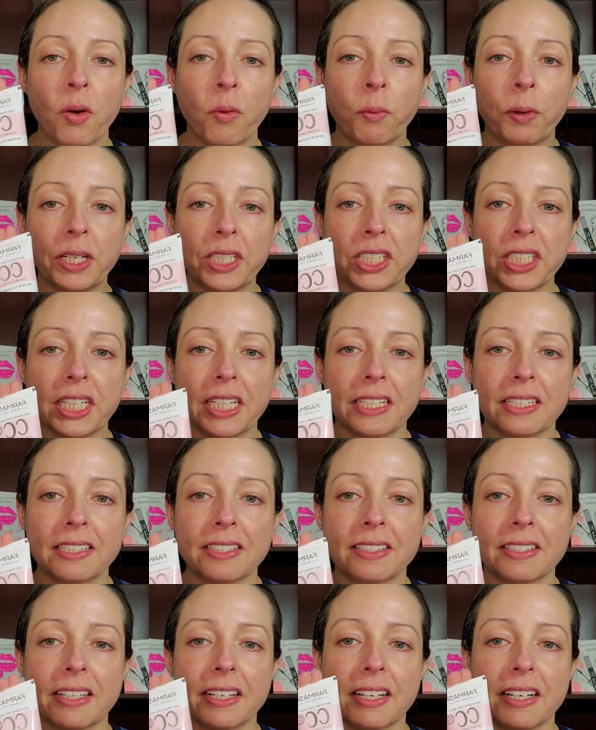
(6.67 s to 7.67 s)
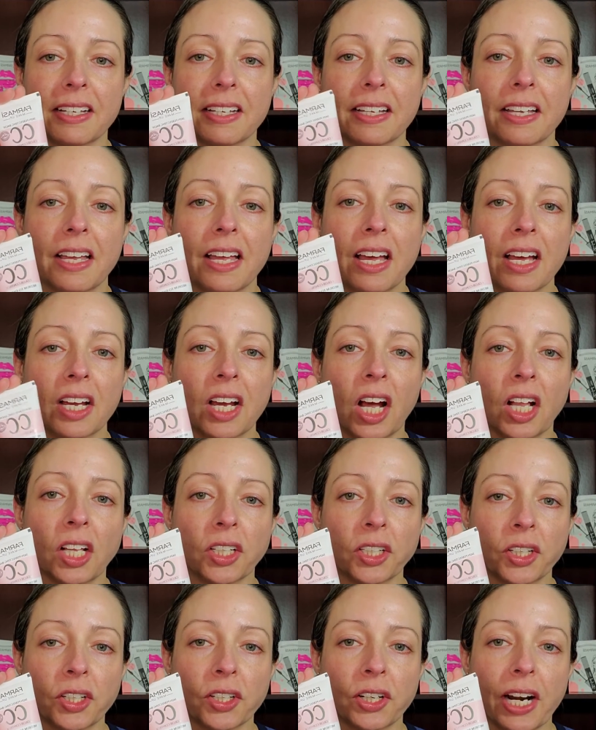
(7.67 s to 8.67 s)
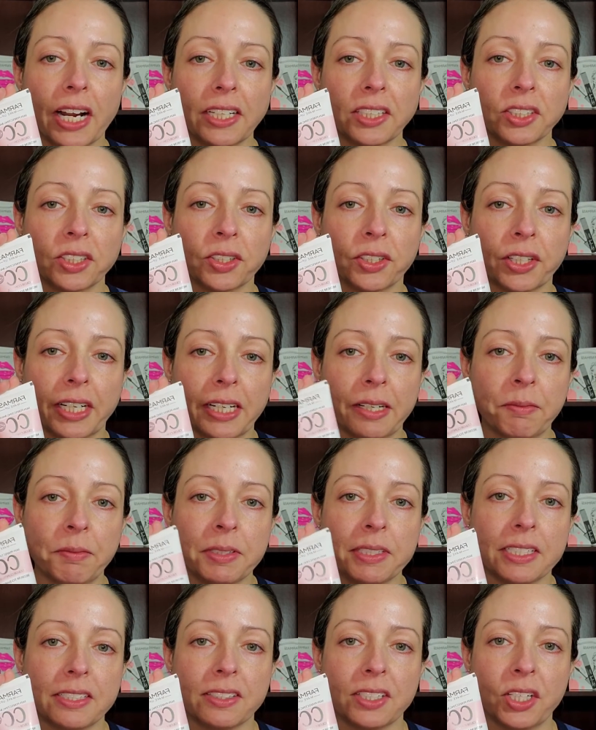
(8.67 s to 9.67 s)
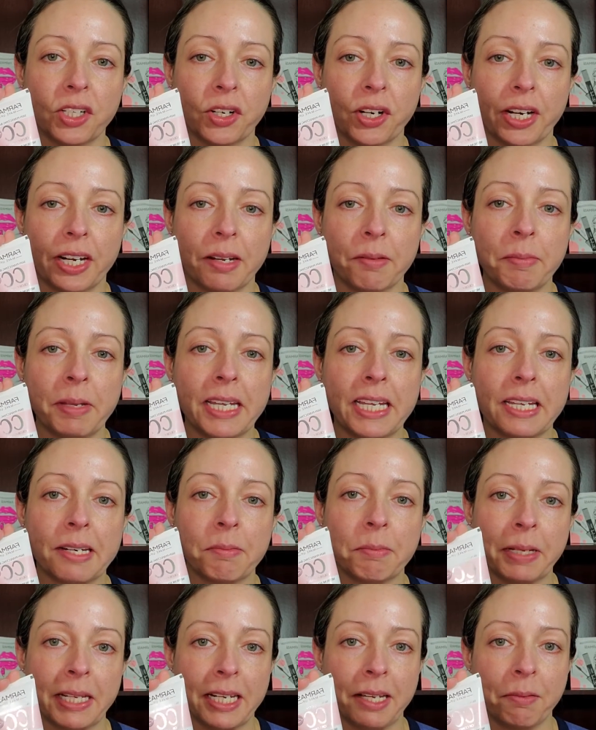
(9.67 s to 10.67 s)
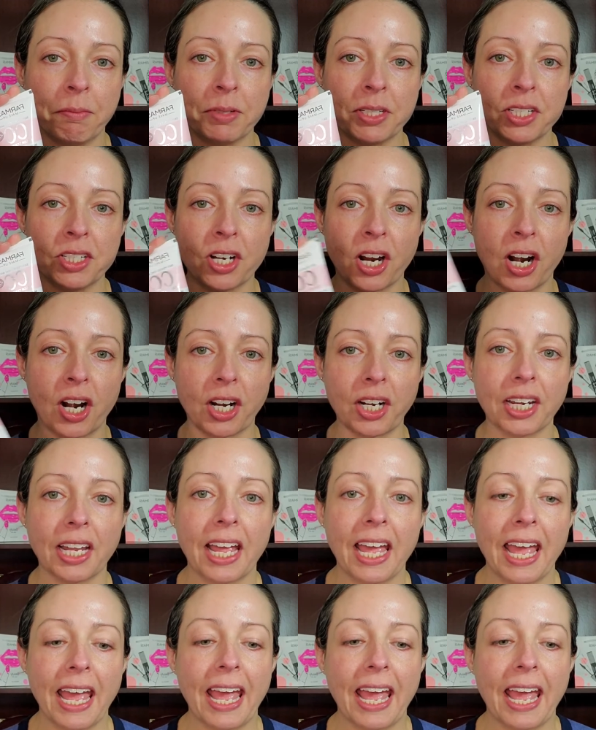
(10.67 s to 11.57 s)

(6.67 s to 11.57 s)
which is the Color Correct Cream, CC Cream in medium to dark,